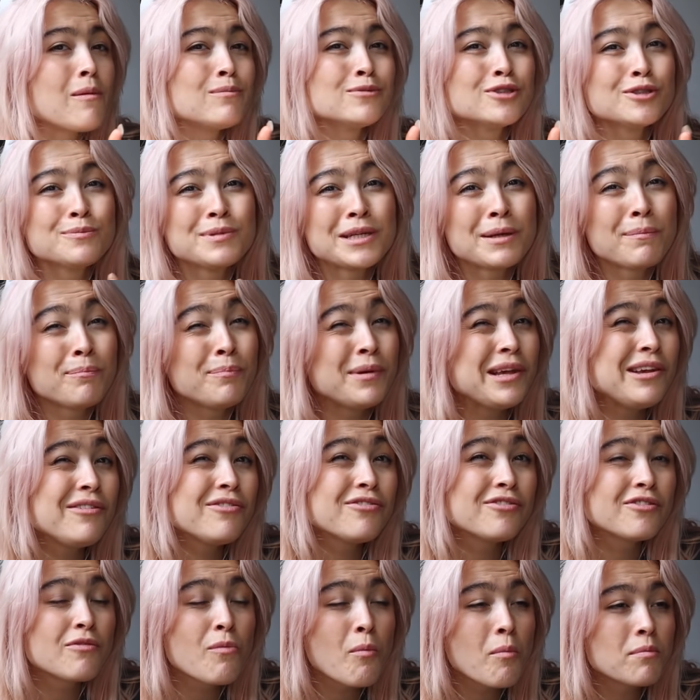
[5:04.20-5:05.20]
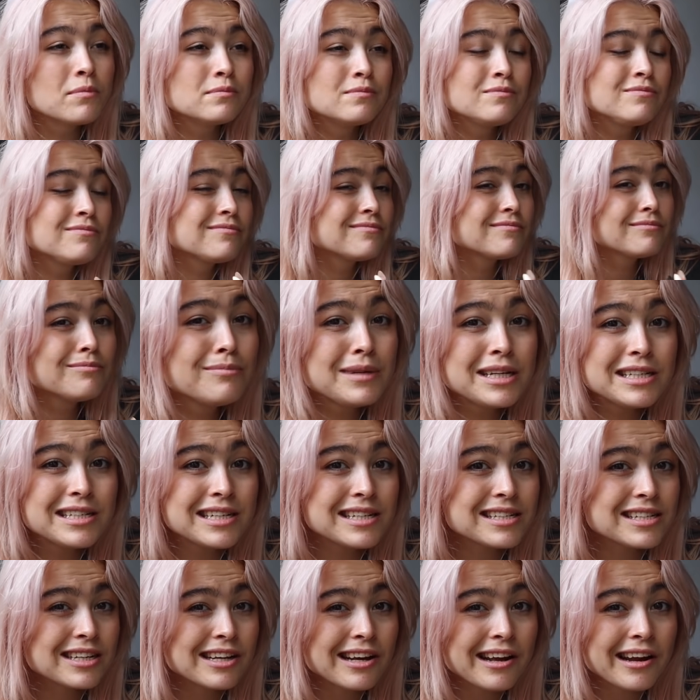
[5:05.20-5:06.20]
I'm not a big beef,
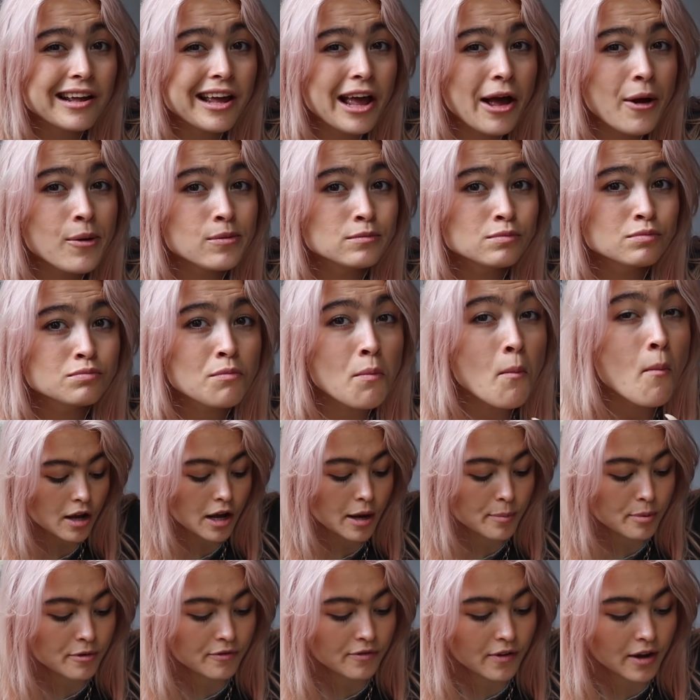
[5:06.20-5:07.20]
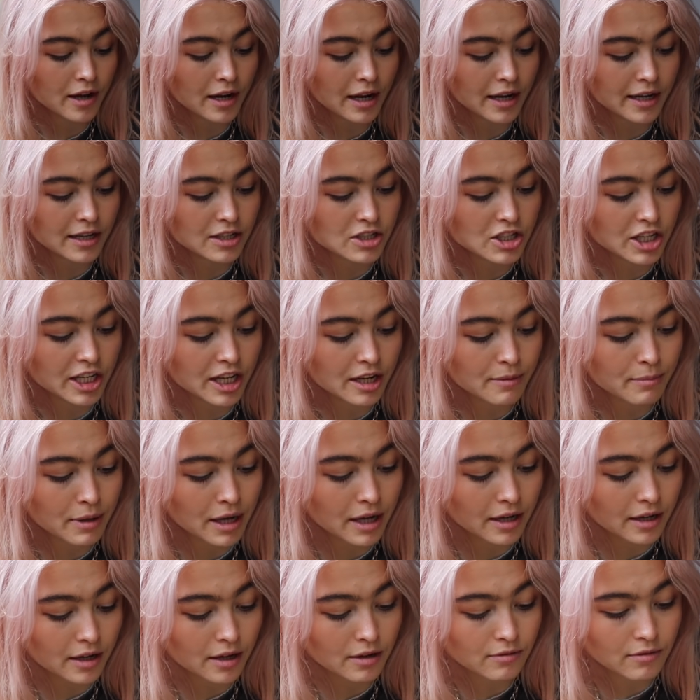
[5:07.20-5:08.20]
meat eater kind of gal. I prefer like a chicken
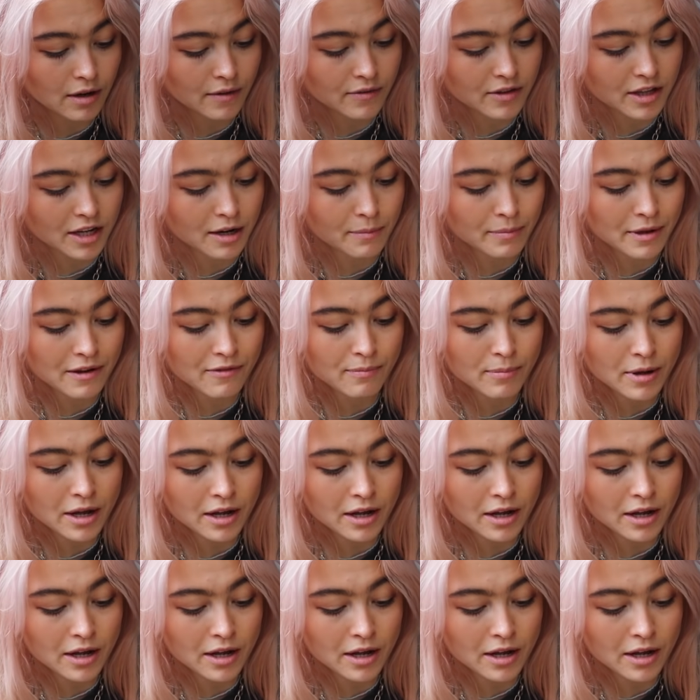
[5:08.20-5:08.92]
burger rather than a beef